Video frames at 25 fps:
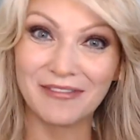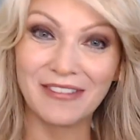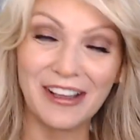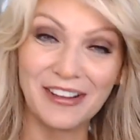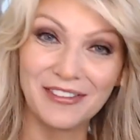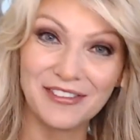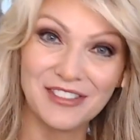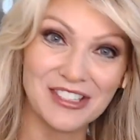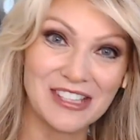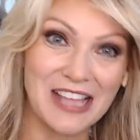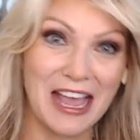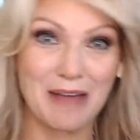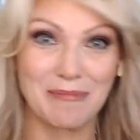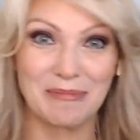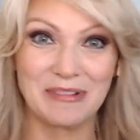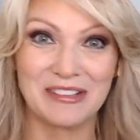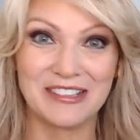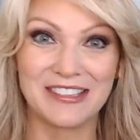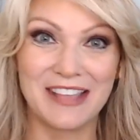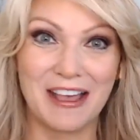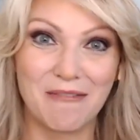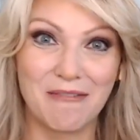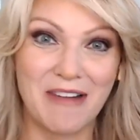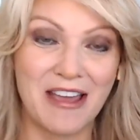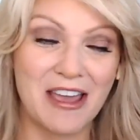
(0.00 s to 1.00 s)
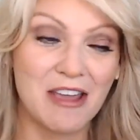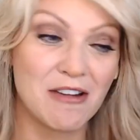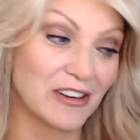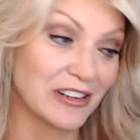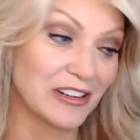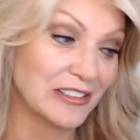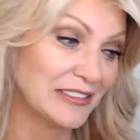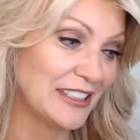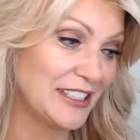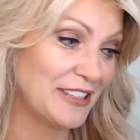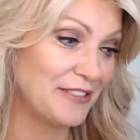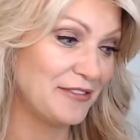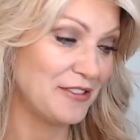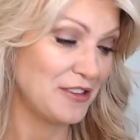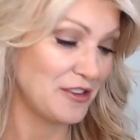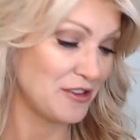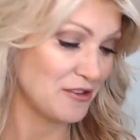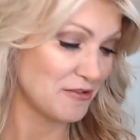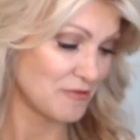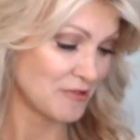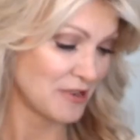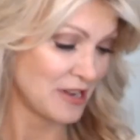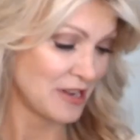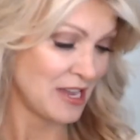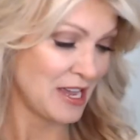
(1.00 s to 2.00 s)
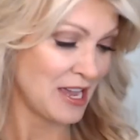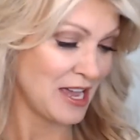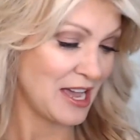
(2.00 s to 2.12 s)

life just happens that way, or if you,